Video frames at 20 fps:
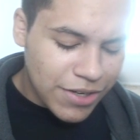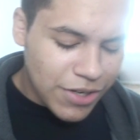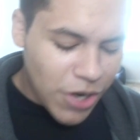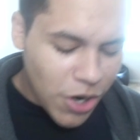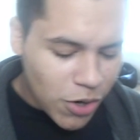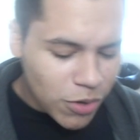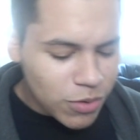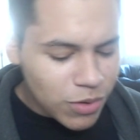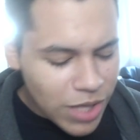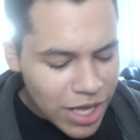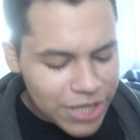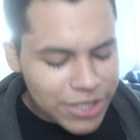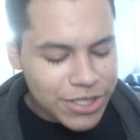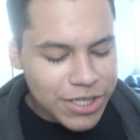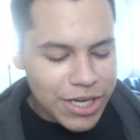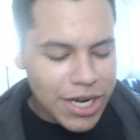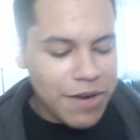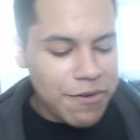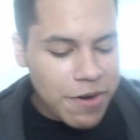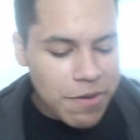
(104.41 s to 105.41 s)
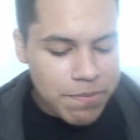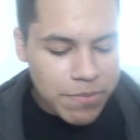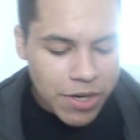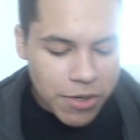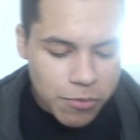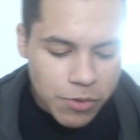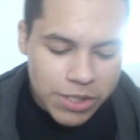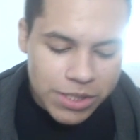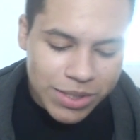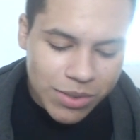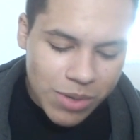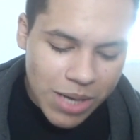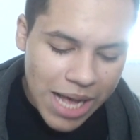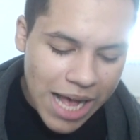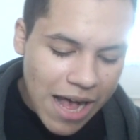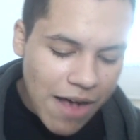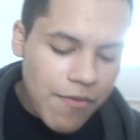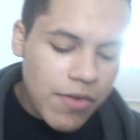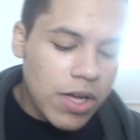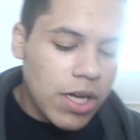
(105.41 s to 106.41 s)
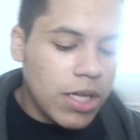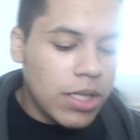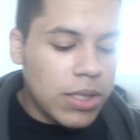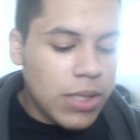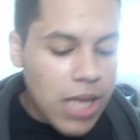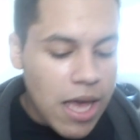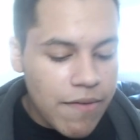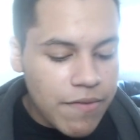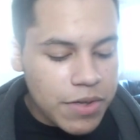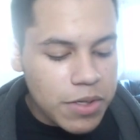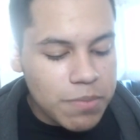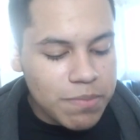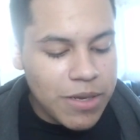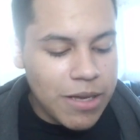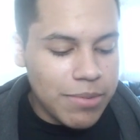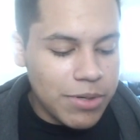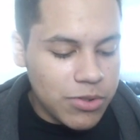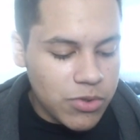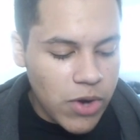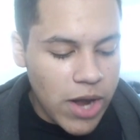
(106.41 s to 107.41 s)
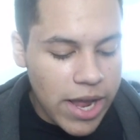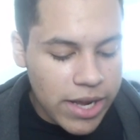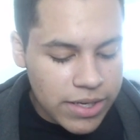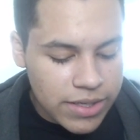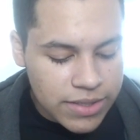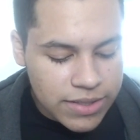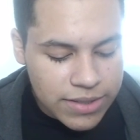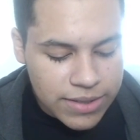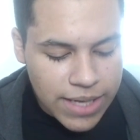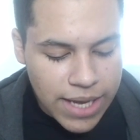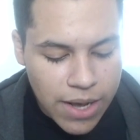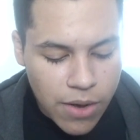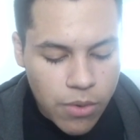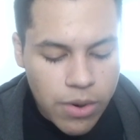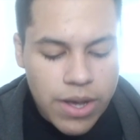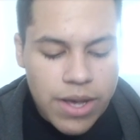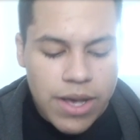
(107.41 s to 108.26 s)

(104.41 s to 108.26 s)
No legendary, but we do have 11 baby dragons now.